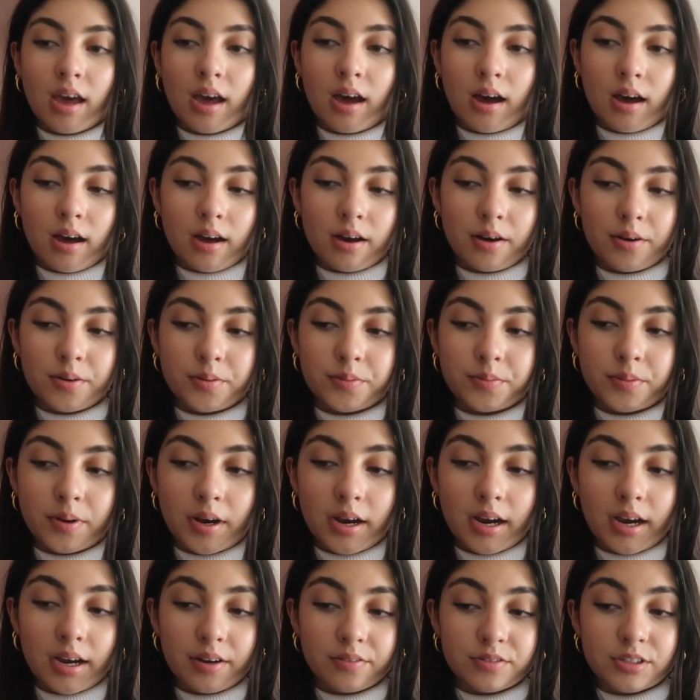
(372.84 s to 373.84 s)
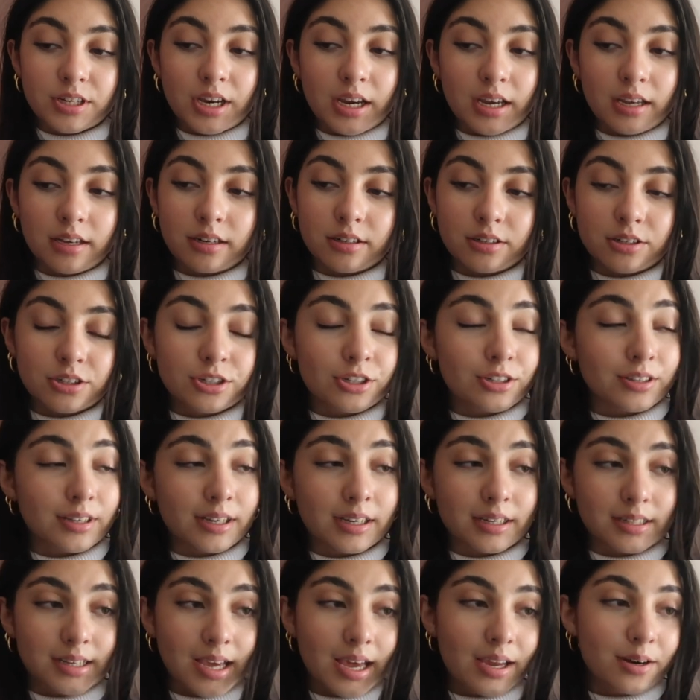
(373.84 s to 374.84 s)
I have to head into the
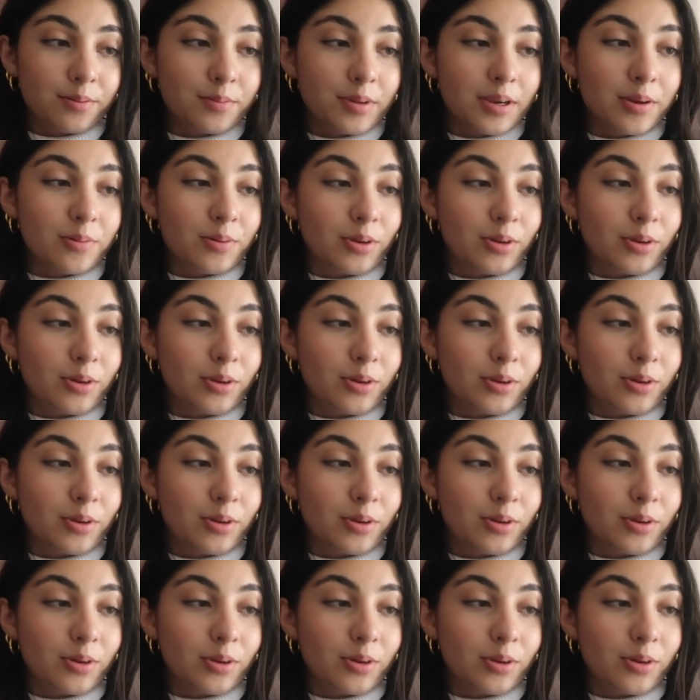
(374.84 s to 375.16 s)
academy